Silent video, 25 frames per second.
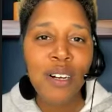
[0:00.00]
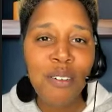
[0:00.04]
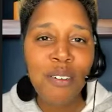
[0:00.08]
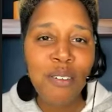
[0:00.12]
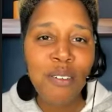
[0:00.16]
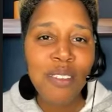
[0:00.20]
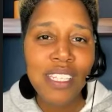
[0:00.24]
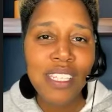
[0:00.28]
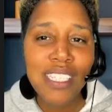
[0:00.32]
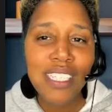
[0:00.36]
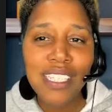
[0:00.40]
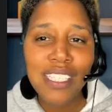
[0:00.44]

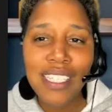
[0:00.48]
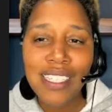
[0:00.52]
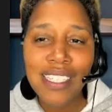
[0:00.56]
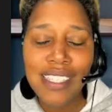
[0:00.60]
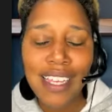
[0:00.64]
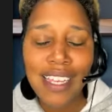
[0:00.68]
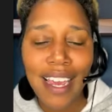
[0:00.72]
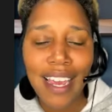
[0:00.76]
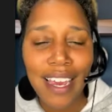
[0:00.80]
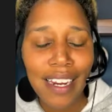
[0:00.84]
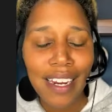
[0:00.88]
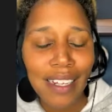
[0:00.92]
This is
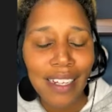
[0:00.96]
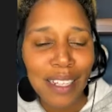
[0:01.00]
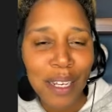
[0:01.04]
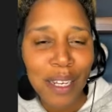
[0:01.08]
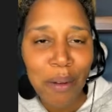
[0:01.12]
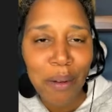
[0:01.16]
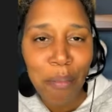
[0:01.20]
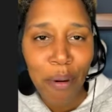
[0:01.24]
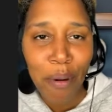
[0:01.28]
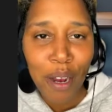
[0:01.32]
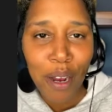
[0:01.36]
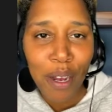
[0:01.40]
Adelai
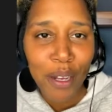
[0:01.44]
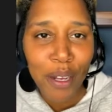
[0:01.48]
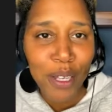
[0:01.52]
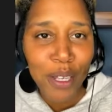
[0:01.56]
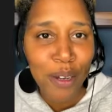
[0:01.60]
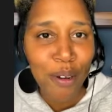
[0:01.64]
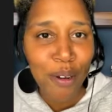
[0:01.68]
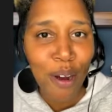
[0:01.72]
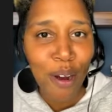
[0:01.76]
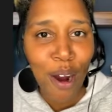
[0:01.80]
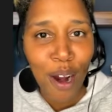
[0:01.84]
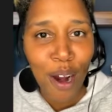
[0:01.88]
Brown, your
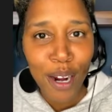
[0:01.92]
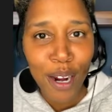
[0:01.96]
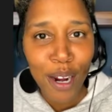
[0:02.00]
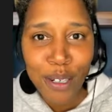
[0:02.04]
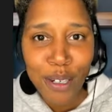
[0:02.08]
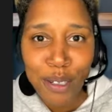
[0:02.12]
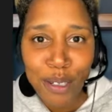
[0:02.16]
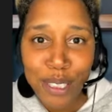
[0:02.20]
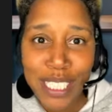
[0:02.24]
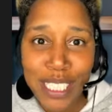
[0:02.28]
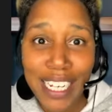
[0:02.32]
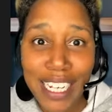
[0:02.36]
heart
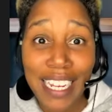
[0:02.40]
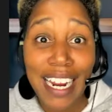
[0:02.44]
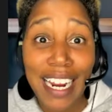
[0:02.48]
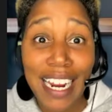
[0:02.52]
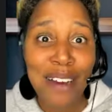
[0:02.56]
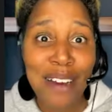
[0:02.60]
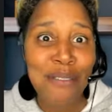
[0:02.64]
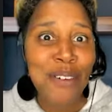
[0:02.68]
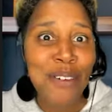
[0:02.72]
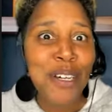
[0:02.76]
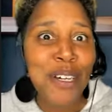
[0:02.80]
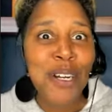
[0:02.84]
coach, and I
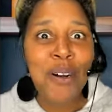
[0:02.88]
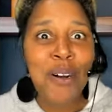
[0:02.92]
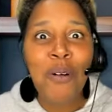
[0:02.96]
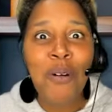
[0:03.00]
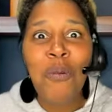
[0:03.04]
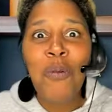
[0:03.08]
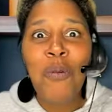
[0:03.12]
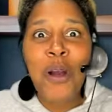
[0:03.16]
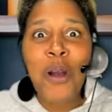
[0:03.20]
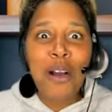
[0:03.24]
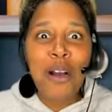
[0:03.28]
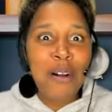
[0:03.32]
want to
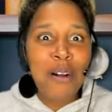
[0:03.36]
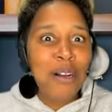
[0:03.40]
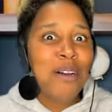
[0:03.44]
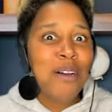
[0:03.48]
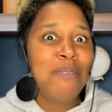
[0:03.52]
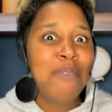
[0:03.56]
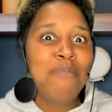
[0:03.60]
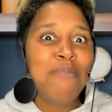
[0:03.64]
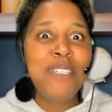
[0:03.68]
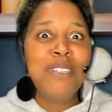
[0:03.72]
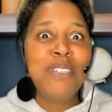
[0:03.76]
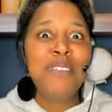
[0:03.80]
welcome
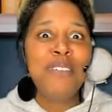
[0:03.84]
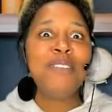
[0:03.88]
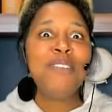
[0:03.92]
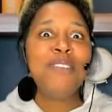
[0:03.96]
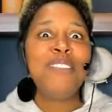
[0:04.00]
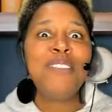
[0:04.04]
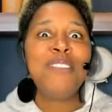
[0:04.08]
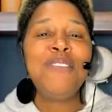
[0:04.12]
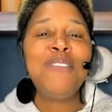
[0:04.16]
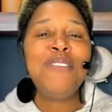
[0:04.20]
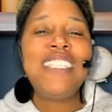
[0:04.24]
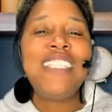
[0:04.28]
you
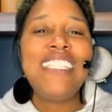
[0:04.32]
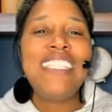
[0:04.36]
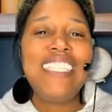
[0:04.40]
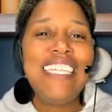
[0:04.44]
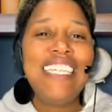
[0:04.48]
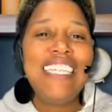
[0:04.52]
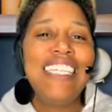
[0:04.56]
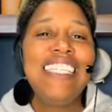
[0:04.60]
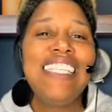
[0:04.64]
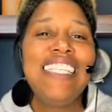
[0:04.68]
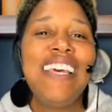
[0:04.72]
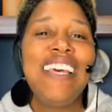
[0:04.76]
to
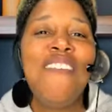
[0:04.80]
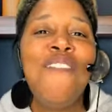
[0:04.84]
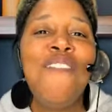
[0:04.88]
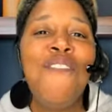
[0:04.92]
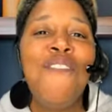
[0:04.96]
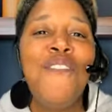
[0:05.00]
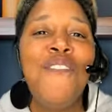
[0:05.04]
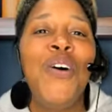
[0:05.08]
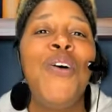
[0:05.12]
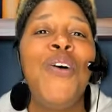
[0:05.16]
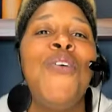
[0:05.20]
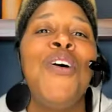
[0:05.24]
season
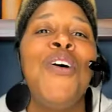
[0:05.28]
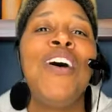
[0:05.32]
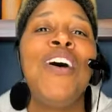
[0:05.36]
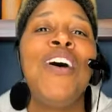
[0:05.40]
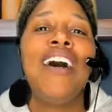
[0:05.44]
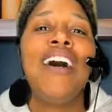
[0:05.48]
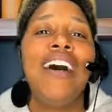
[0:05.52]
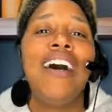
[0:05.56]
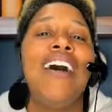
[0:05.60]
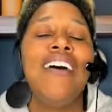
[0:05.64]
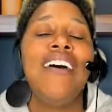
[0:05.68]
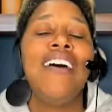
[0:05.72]
4
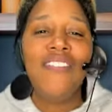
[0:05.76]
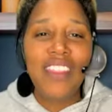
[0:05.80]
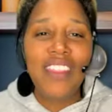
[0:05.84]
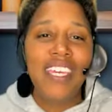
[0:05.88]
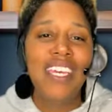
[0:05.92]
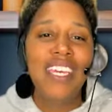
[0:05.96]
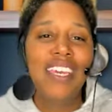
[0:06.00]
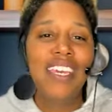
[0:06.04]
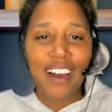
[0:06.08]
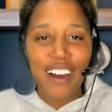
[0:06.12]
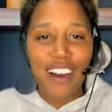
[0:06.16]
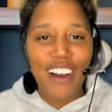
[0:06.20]
of the
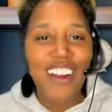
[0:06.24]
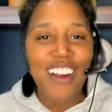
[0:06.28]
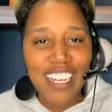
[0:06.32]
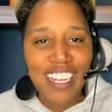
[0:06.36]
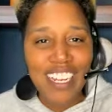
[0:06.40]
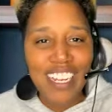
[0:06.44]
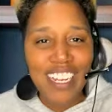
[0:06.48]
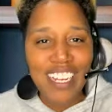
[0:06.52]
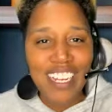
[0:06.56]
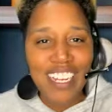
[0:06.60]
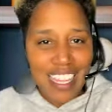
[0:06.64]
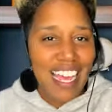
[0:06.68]

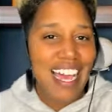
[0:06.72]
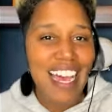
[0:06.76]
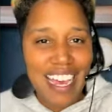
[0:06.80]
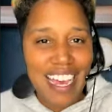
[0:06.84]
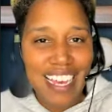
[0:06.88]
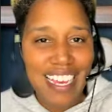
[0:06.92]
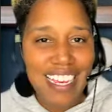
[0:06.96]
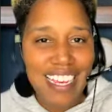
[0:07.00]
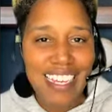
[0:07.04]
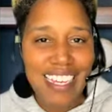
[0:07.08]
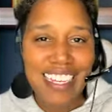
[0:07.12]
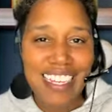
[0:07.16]

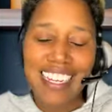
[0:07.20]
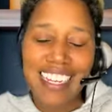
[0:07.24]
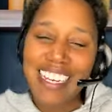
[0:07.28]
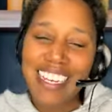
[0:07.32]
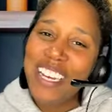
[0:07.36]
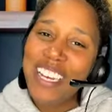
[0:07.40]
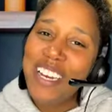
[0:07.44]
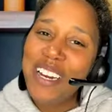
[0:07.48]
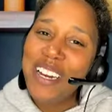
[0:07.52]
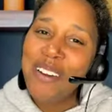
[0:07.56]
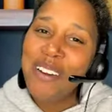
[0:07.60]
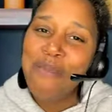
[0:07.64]
Heartline
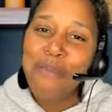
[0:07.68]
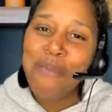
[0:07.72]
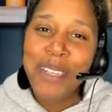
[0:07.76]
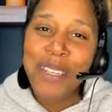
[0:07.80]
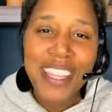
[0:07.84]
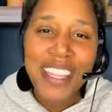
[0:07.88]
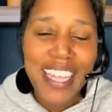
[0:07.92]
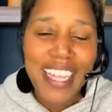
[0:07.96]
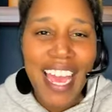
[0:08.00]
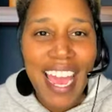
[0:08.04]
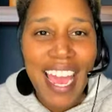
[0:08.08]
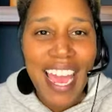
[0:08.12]
with
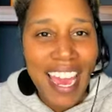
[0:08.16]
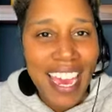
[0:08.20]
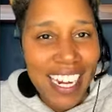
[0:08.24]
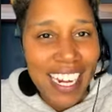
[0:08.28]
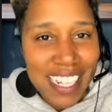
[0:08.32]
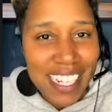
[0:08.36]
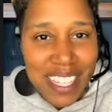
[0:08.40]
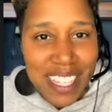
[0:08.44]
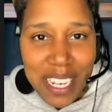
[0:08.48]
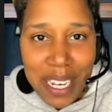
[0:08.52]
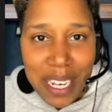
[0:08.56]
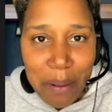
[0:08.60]

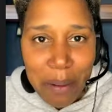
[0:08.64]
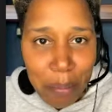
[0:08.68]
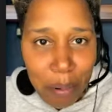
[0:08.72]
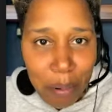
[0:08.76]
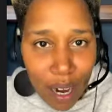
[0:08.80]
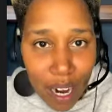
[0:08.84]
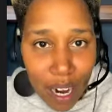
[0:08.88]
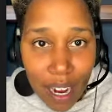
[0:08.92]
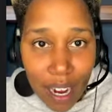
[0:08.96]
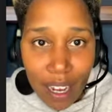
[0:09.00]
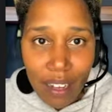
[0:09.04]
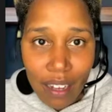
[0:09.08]
Adelai
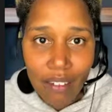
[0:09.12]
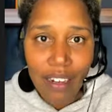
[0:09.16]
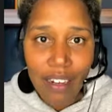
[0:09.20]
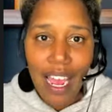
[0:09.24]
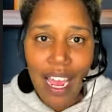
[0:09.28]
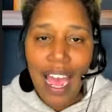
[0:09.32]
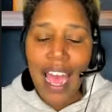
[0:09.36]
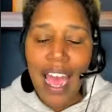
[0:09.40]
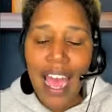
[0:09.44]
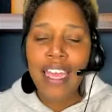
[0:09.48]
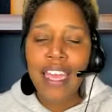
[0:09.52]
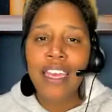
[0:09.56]
Brown.
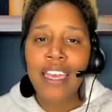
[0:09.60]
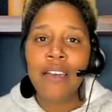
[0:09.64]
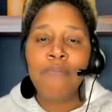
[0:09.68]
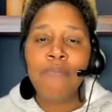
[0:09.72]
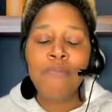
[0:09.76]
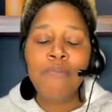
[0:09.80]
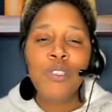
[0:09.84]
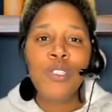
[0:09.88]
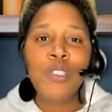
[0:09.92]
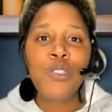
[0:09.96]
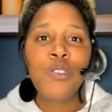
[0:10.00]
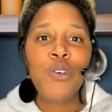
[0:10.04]
I am
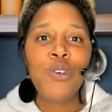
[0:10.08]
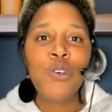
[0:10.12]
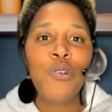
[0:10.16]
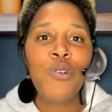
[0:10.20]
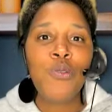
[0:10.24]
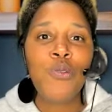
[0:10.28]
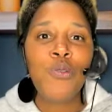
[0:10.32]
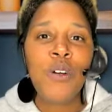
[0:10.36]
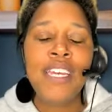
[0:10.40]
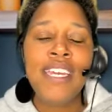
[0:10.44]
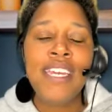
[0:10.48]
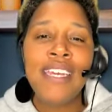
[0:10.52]
so
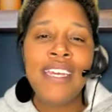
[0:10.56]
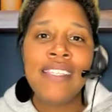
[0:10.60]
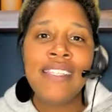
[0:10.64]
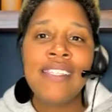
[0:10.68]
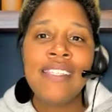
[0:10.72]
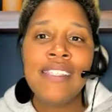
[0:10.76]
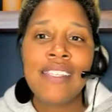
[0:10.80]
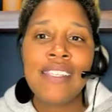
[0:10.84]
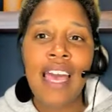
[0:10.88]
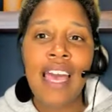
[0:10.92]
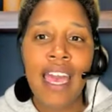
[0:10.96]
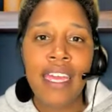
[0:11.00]

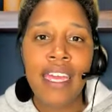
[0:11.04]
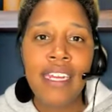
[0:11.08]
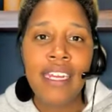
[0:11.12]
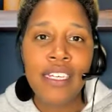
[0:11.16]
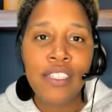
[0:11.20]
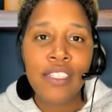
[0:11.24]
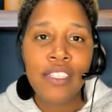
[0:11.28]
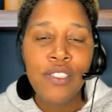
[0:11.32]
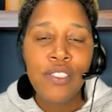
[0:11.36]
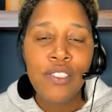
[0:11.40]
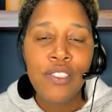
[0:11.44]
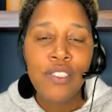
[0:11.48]
excited
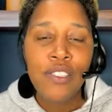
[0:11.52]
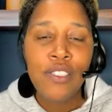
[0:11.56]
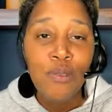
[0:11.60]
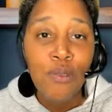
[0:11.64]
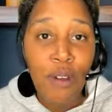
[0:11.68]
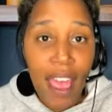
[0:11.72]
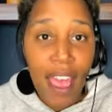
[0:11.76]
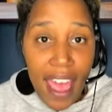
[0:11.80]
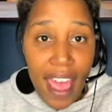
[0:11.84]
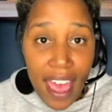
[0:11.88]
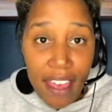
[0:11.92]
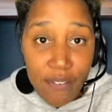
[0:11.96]
to
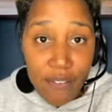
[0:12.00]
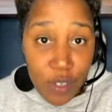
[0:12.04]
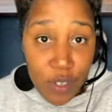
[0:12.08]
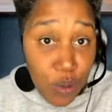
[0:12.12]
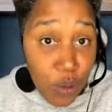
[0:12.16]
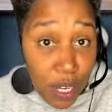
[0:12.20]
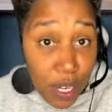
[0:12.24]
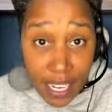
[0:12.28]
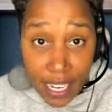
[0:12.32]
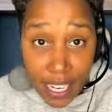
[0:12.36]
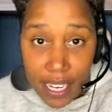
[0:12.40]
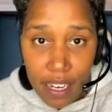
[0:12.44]
have you
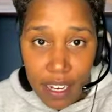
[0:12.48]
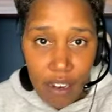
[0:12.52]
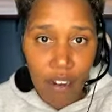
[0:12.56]
here.